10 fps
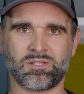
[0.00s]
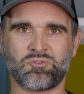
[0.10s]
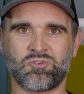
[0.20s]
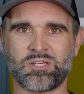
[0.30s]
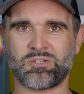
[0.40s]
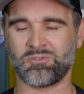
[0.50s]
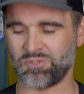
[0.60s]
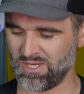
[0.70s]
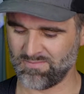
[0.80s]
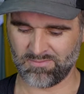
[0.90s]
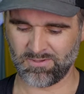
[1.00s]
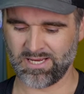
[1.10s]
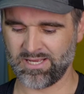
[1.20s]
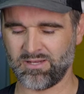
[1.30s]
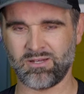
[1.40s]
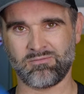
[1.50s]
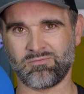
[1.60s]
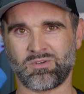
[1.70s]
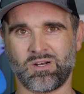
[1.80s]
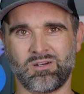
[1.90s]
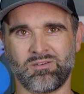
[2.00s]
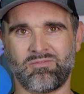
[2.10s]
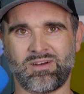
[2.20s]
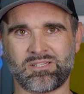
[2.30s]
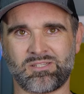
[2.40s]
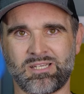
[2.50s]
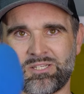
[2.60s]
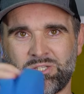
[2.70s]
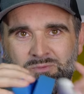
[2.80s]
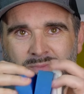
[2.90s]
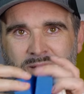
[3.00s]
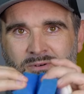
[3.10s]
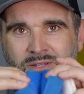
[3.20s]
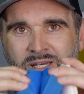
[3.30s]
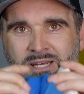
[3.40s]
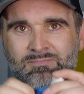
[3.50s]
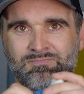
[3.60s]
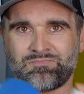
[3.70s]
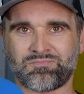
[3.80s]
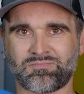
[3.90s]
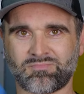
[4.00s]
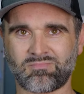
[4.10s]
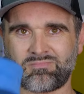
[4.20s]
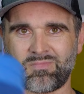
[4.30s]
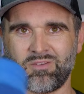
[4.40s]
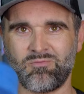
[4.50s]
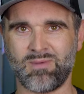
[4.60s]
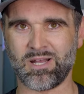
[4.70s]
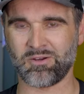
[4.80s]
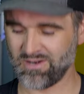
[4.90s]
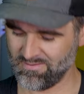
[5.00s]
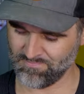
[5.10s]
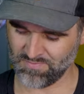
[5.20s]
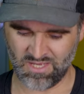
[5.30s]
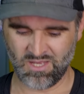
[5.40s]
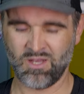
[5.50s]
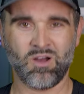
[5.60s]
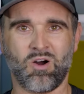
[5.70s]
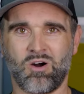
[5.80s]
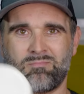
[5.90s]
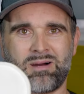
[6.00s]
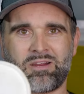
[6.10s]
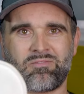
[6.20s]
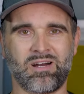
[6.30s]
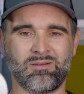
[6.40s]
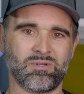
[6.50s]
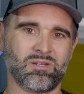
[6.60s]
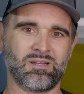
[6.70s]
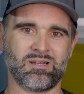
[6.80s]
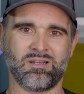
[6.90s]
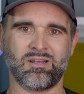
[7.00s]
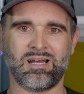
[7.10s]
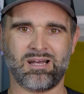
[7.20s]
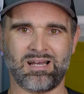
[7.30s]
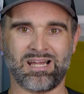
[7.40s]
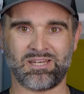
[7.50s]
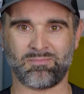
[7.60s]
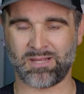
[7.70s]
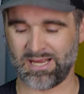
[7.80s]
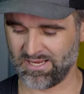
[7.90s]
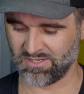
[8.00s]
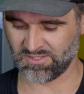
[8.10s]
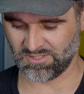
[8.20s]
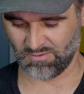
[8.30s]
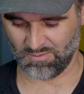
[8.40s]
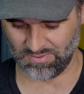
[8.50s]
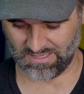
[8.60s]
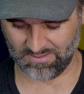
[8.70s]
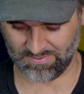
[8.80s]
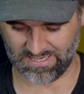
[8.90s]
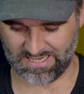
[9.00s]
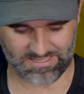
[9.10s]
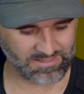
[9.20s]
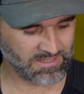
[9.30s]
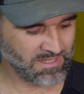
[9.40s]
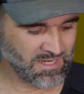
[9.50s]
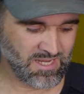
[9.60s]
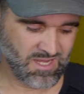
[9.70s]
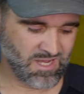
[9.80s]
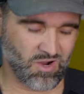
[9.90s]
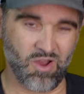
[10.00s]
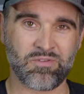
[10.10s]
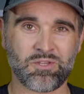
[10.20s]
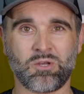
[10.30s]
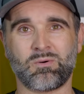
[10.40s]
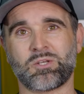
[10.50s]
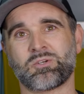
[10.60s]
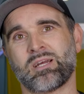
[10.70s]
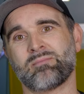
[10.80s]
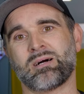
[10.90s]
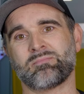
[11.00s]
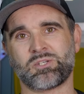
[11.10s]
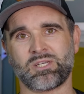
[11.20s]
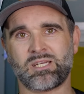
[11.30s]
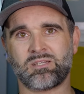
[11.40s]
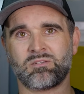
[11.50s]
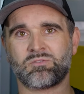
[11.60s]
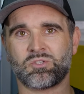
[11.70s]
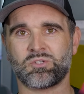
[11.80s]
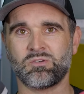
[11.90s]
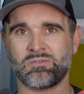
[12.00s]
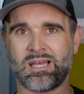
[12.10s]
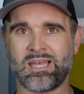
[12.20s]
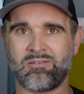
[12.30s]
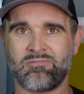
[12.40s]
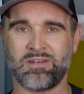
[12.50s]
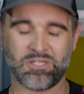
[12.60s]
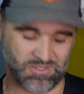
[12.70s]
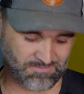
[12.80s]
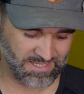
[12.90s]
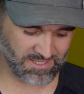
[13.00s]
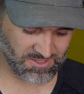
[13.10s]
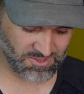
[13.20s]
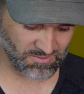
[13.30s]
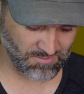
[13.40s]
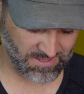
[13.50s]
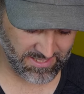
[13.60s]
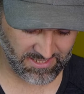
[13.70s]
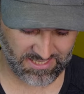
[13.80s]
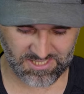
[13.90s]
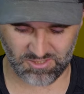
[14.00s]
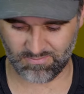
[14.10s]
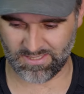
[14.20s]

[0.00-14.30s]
the traditional German applicator. We've got a fancy split one there for better grip, or microfiber hand applicators to apply by hand. If you do want to try it by machine, just use a finishing pad to apply a glaze. So we'll